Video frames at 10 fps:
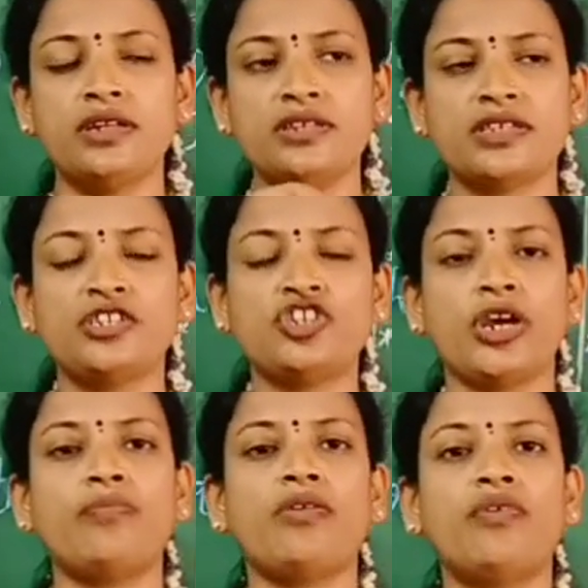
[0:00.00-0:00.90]
such
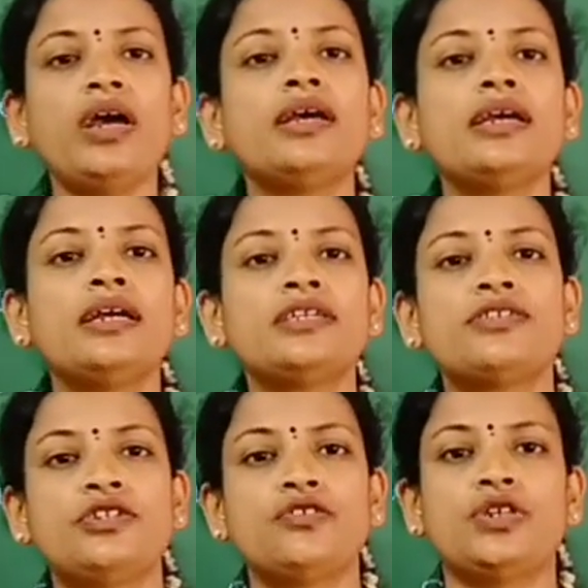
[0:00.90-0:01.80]
type of
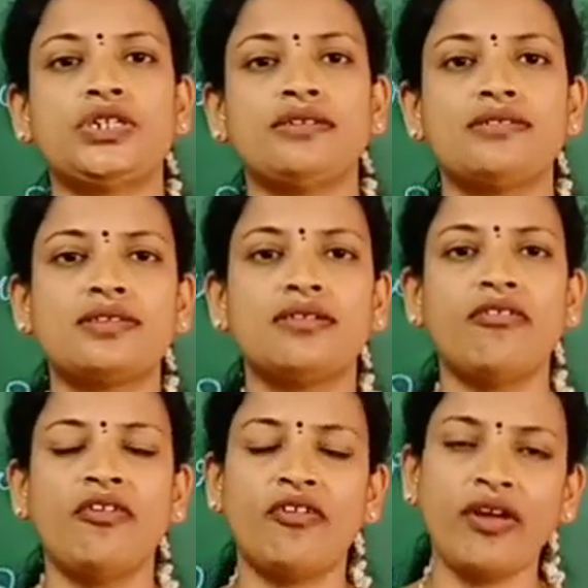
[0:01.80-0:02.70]
situations,
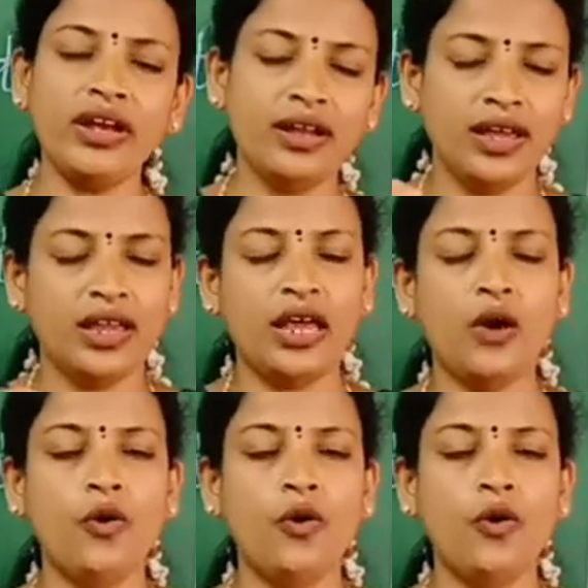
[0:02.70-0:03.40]
right?